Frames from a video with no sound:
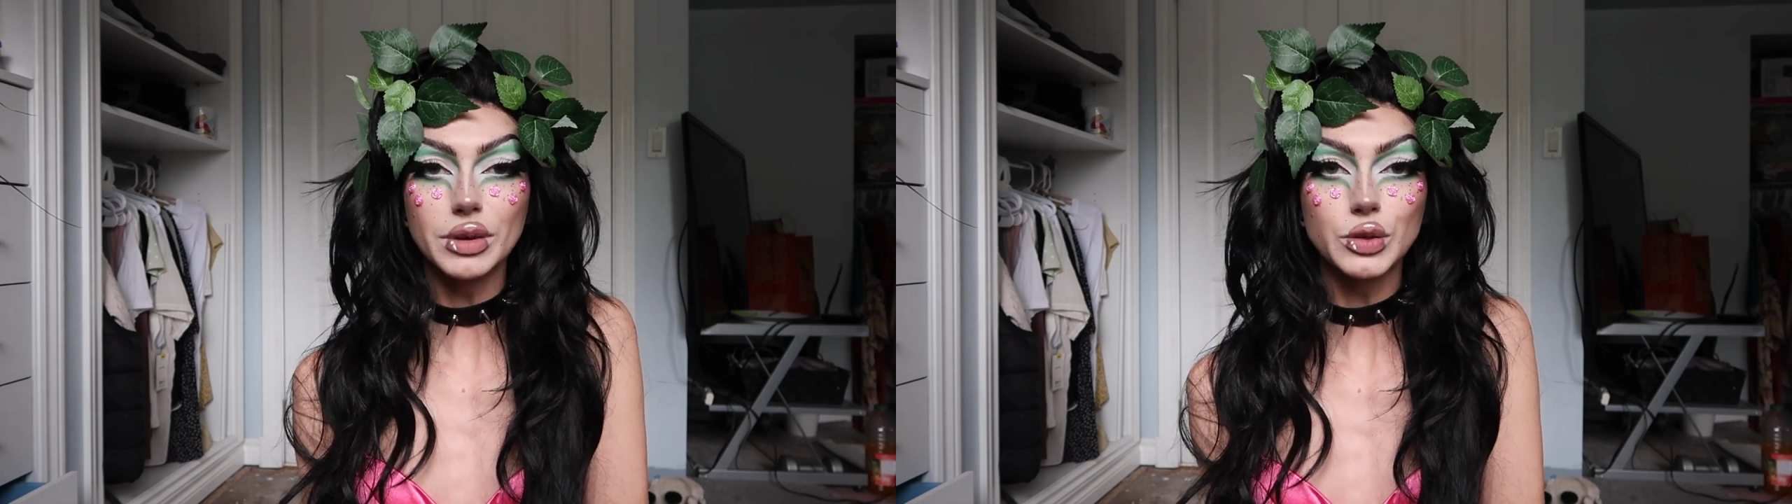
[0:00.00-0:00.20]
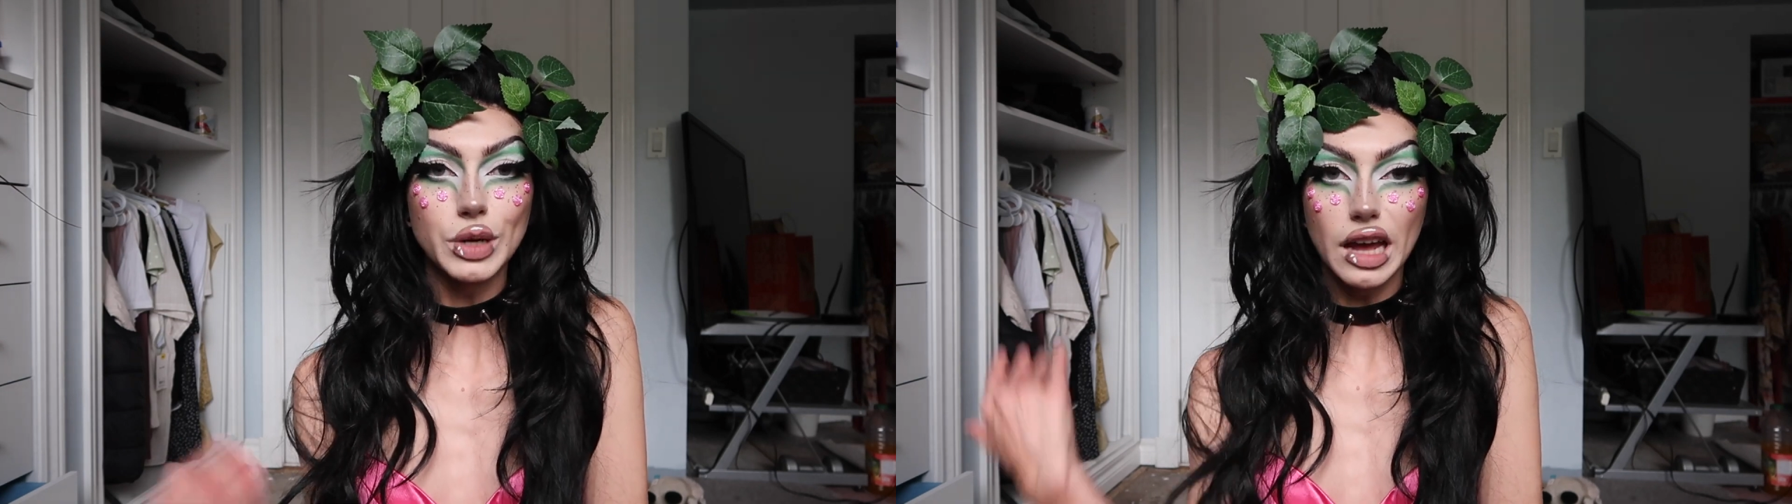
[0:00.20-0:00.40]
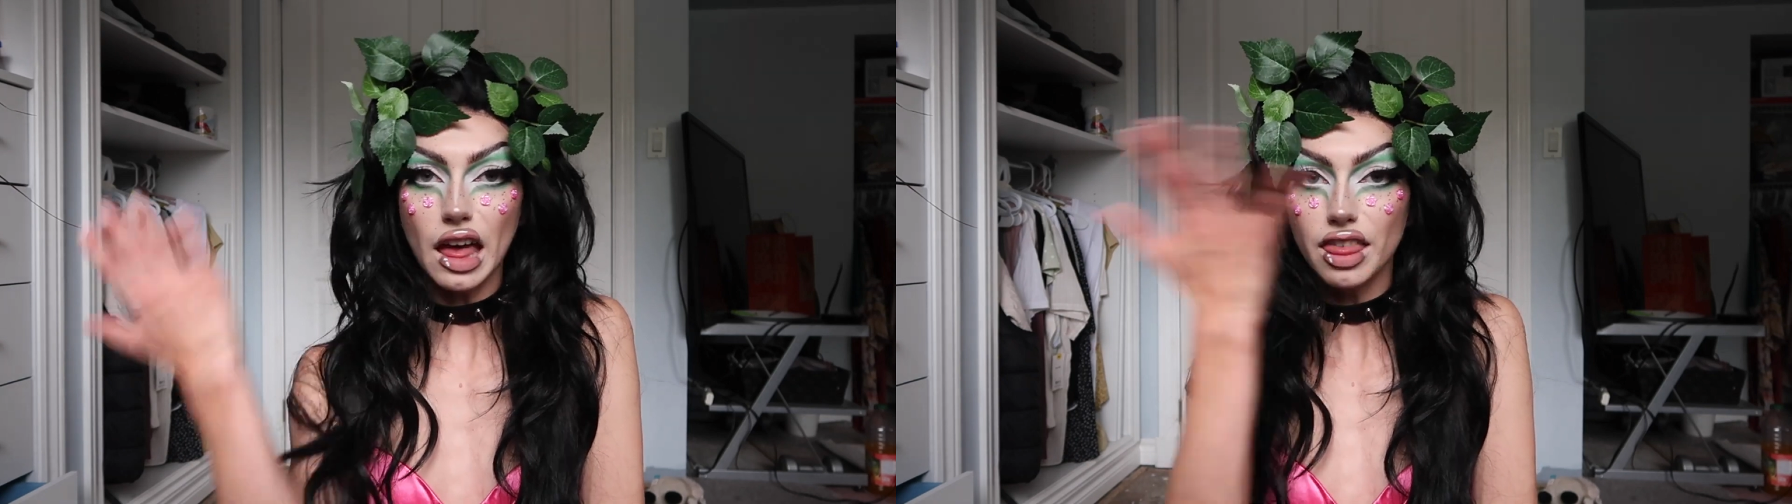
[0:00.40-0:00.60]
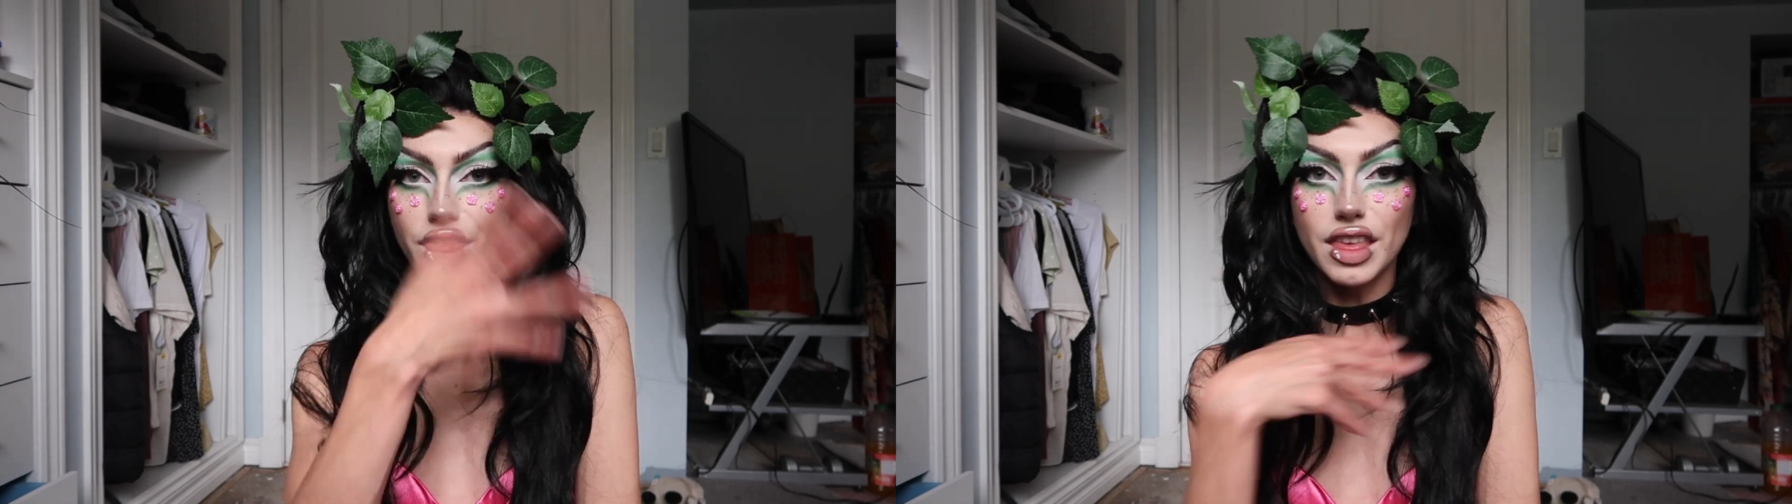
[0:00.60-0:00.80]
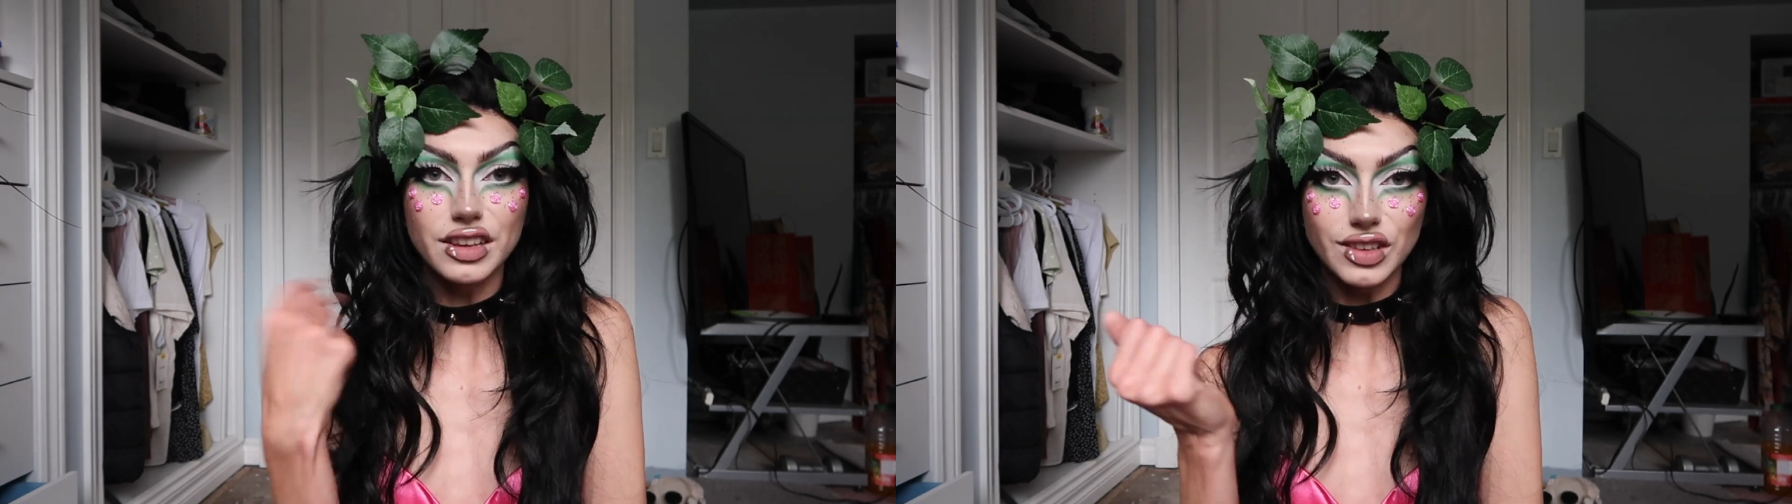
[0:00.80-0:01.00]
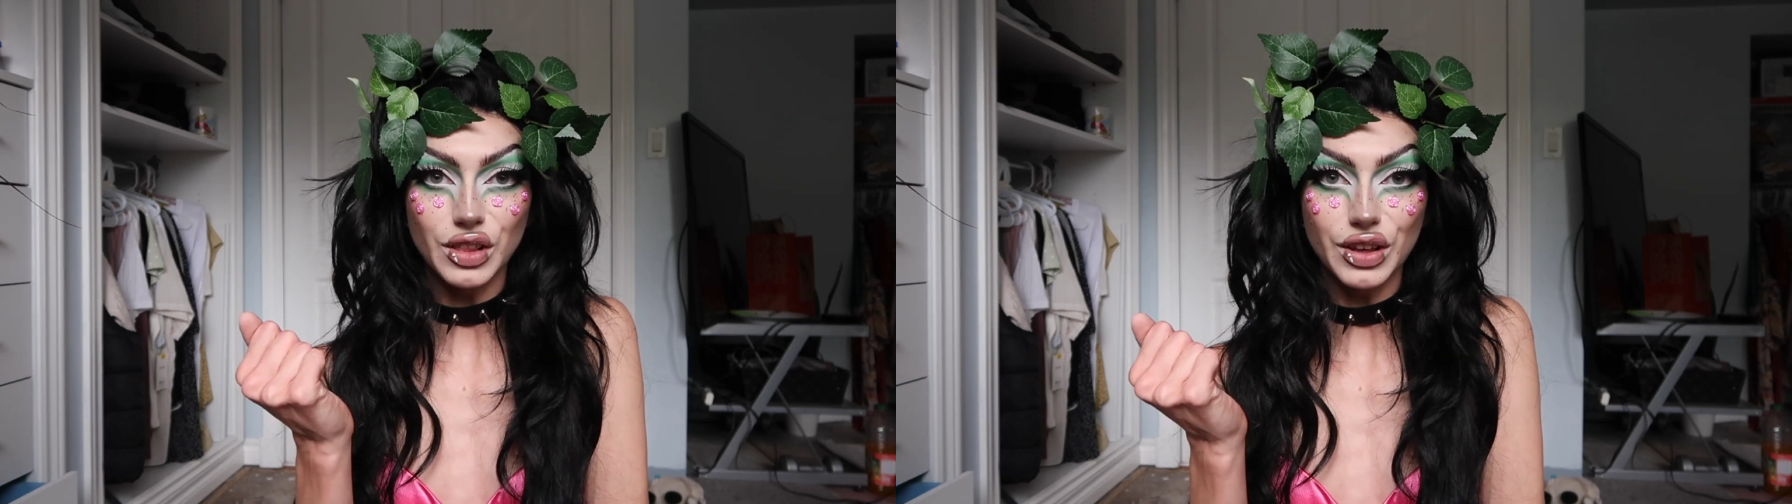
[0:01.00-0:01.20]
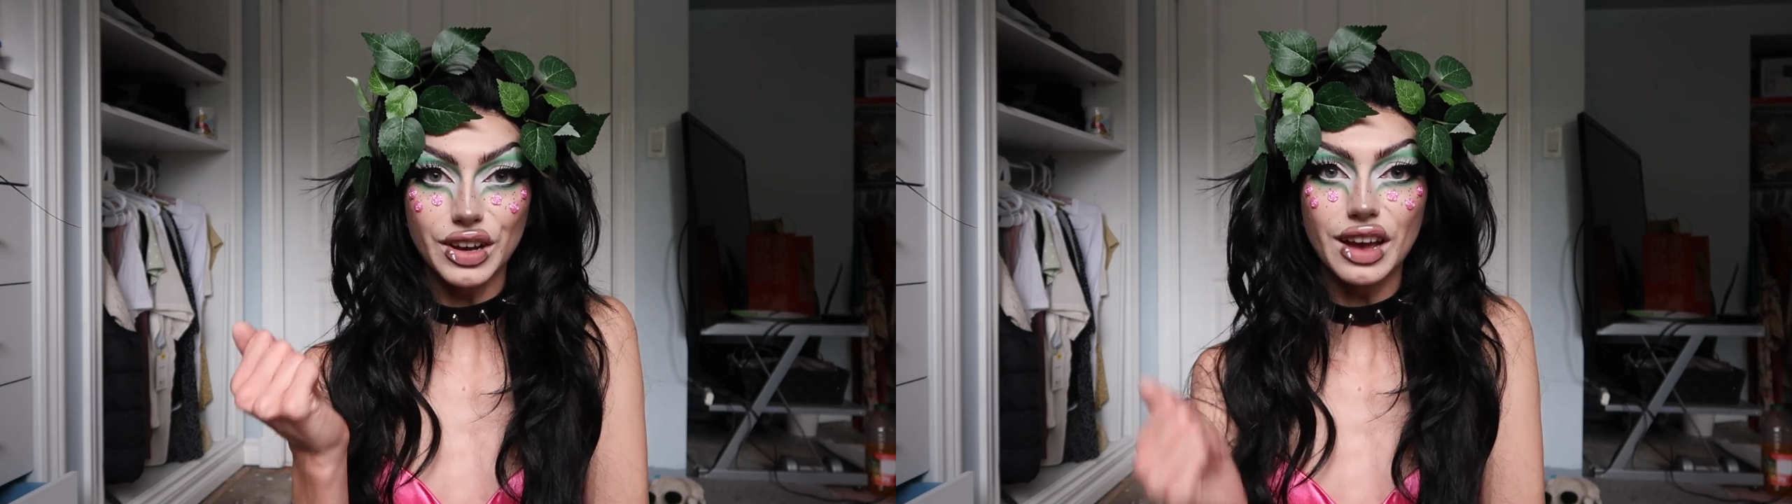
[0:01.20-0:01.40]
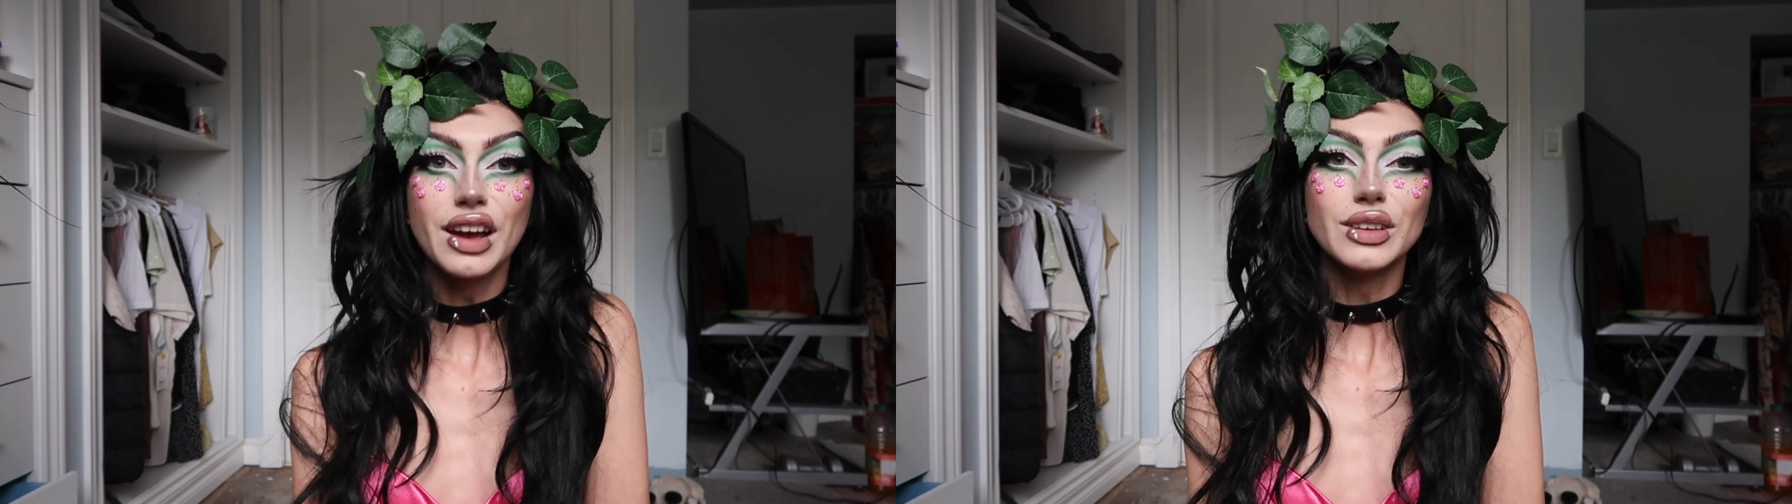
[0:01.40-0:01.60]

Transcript: doing this look.